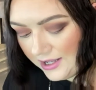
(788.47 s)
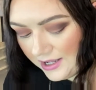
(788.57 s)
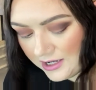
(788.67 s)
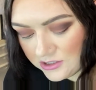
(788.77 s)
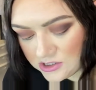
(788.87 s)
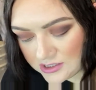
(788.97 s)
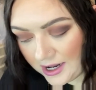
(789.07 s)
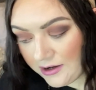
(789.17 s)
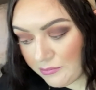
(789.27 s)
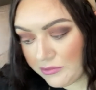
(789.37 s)
and just
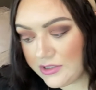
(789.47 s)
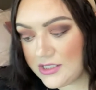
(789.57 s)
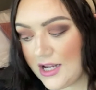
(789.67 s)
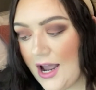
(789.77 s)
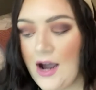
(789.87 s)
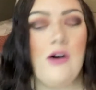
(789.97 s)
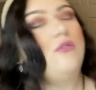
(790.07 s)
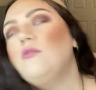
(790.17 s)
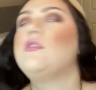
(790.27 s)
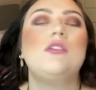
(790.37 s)
kind of blend it
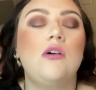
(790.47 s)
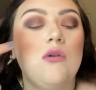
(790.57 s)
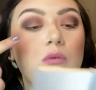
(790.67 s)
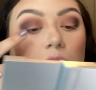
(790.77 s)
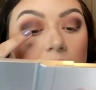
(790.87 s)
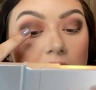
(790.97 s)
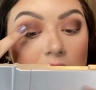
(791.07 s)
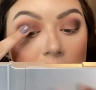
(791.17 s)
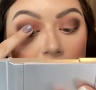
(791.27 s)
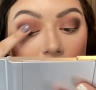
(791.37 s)
out
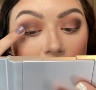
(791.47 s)
with